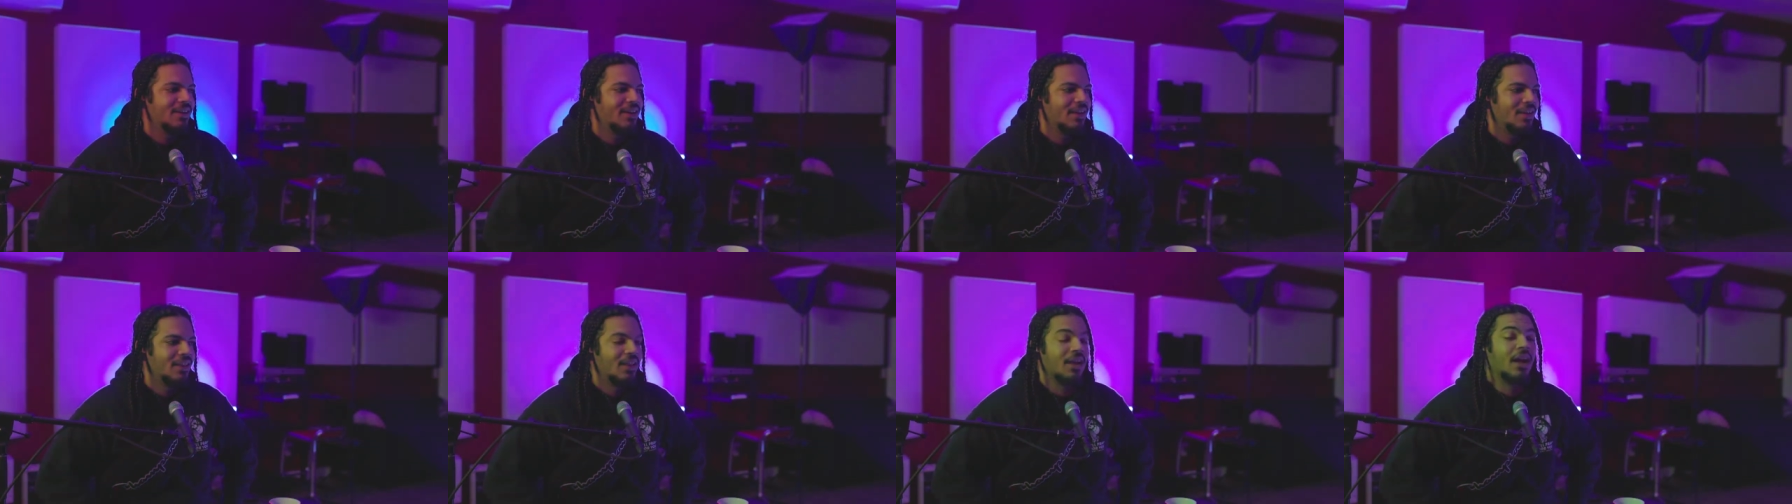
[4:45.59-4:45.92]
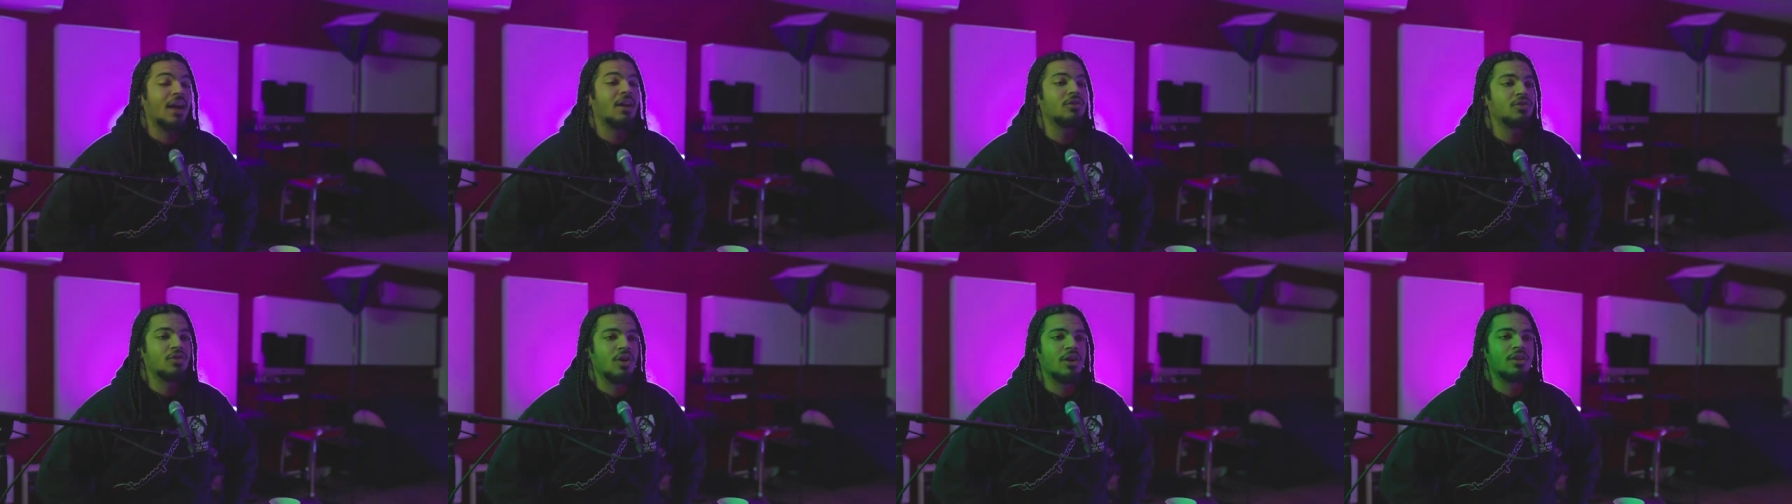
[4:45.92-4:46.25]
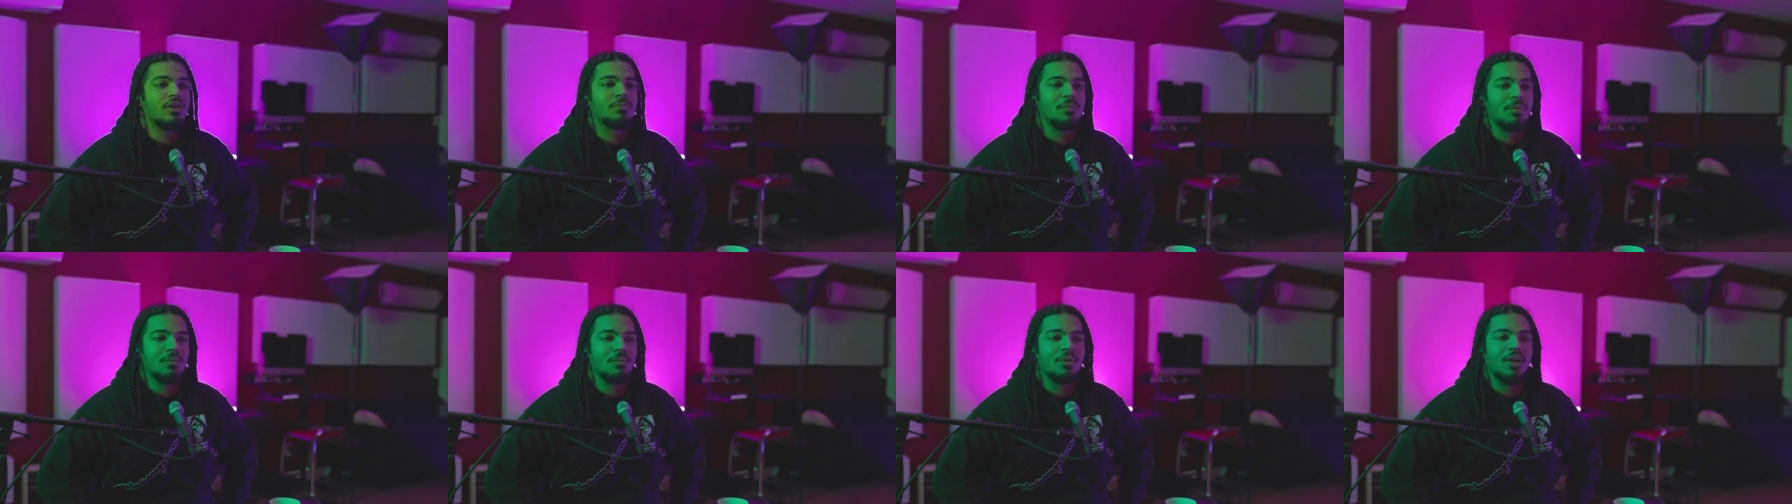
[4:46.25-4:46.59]
like I'll
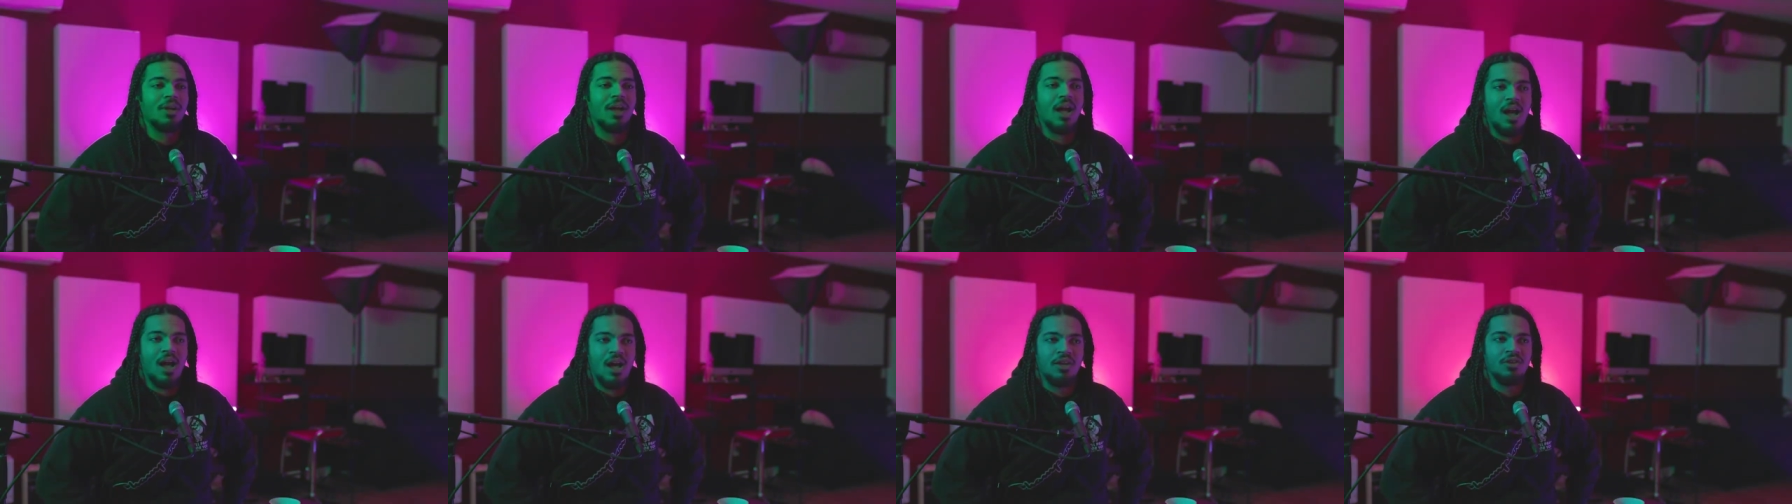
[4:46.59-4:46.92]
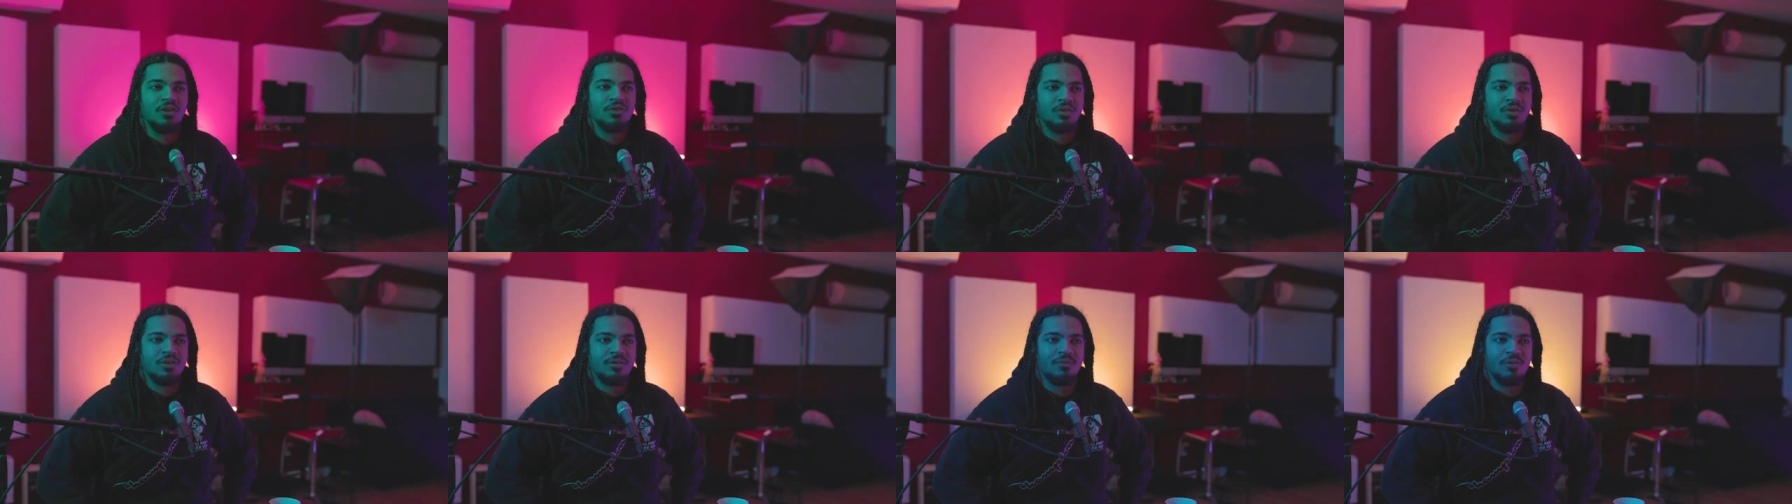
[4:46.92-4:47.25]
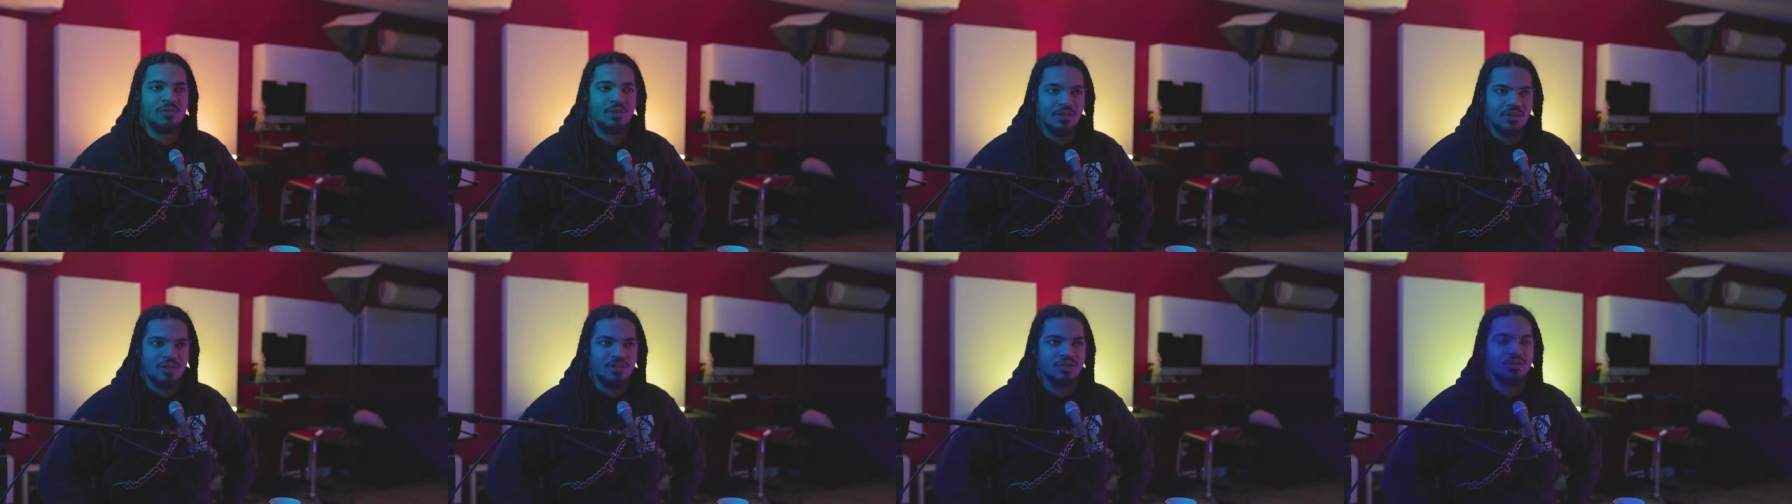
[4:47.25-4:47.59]
charge people like a hundred for
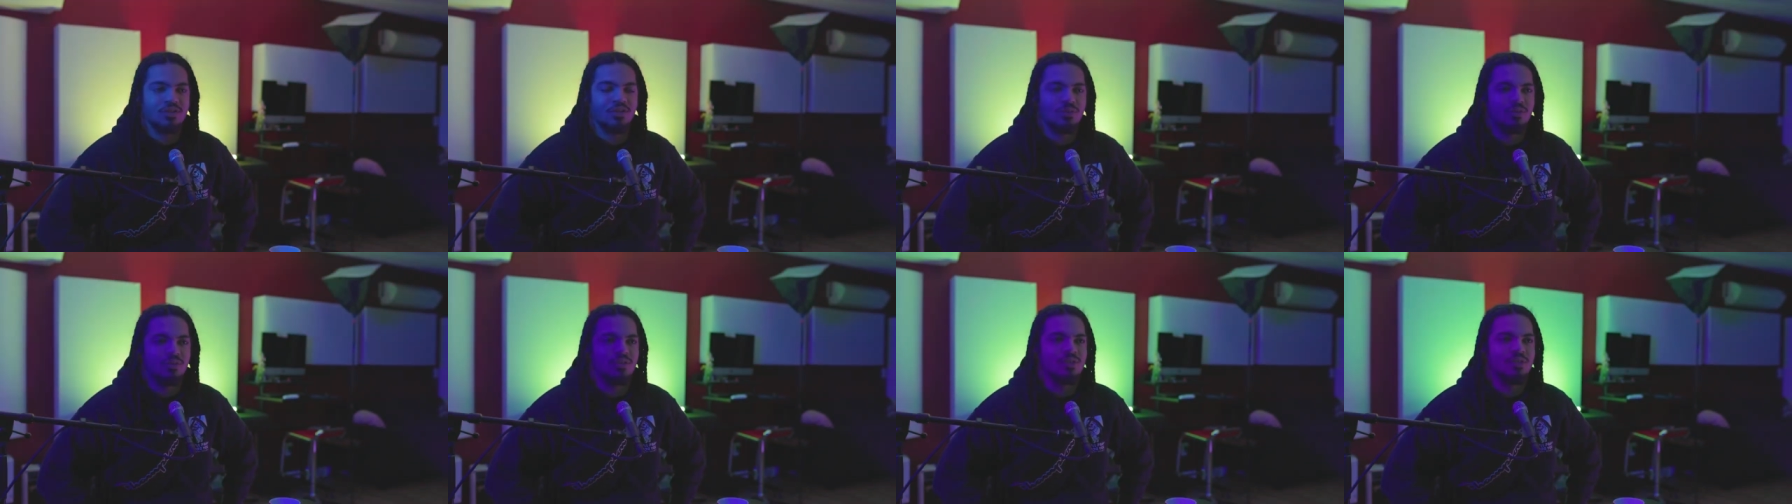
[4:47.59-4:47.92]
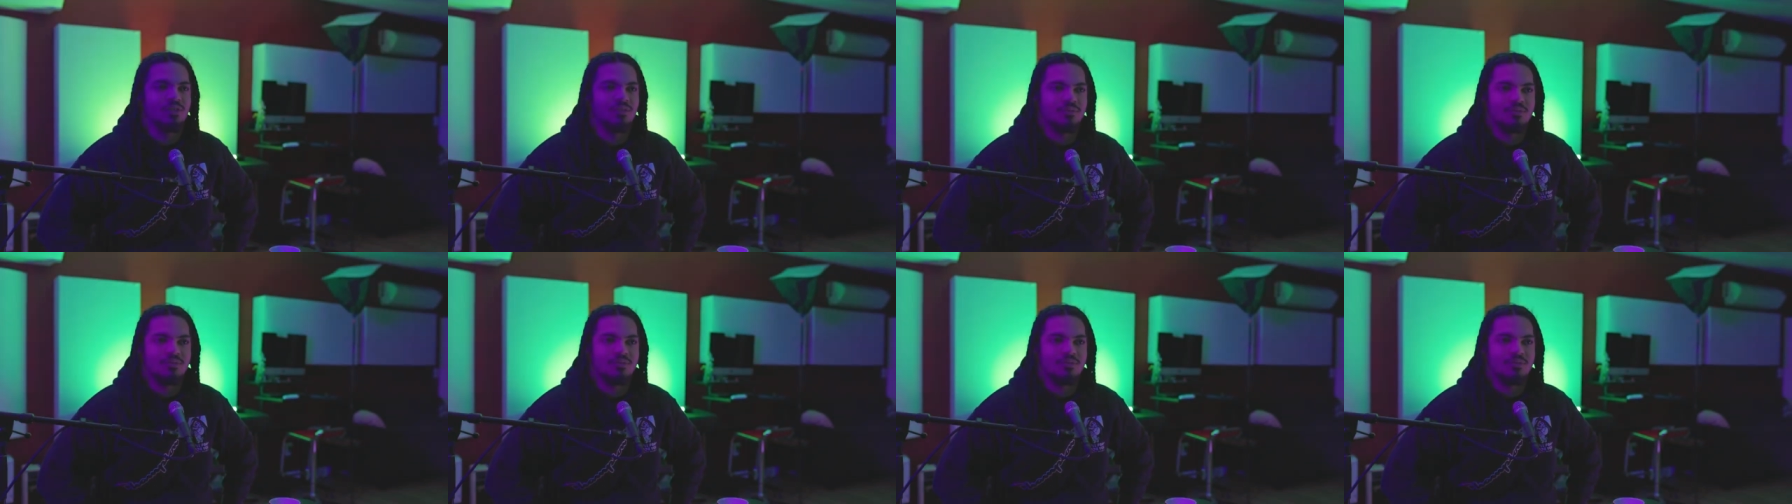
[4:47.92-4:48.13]
an exclusive